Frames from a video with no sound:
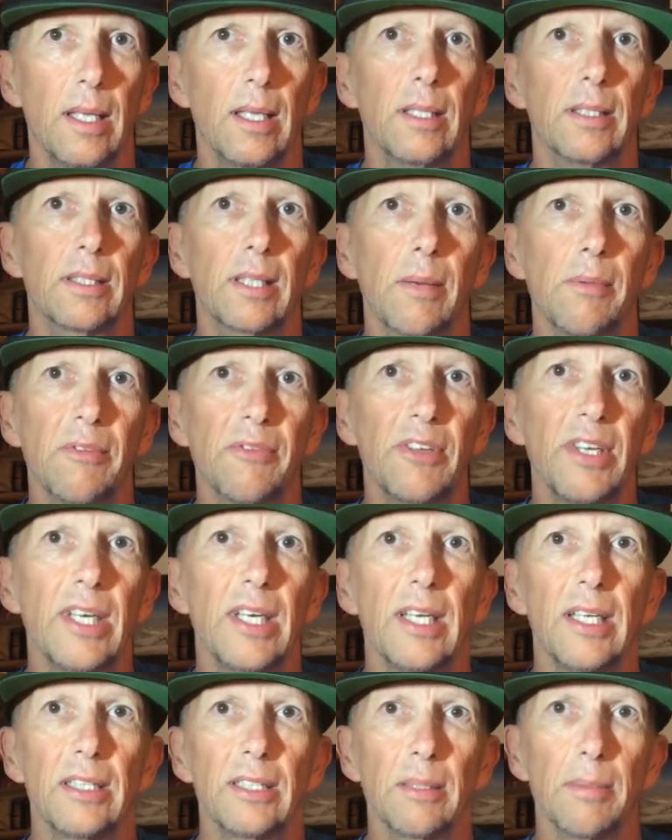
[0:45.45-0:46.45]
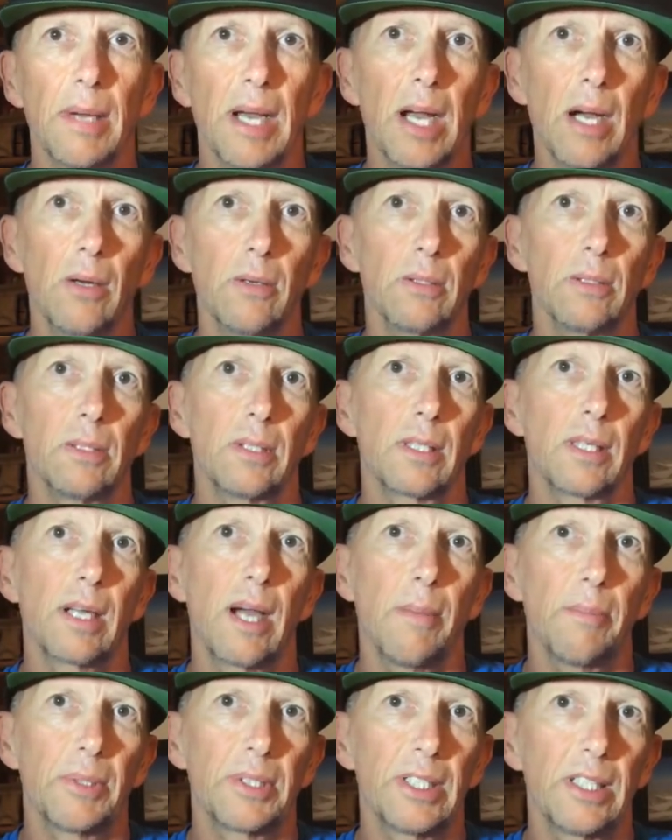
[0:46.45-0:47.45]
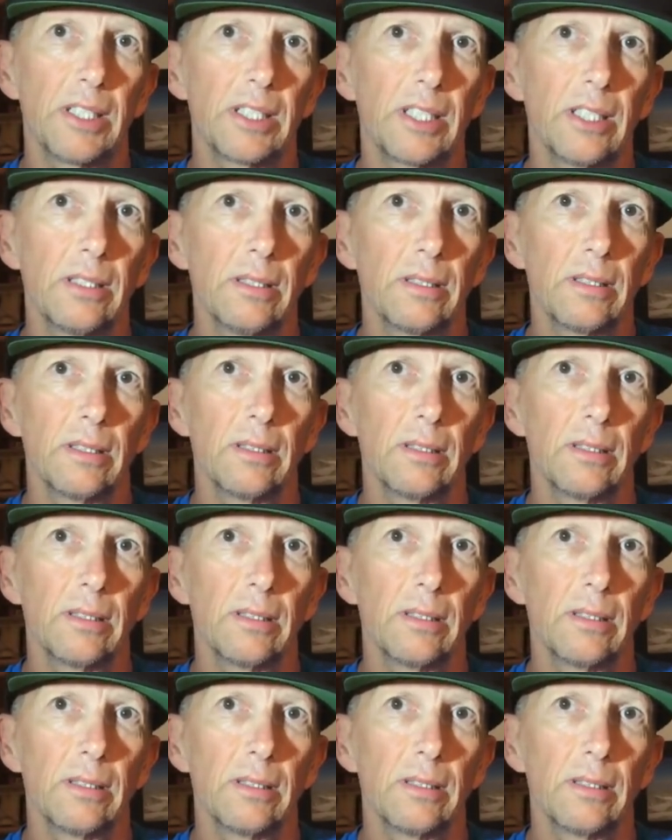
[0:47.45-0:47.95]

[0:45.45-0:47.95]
Some of it is about competition,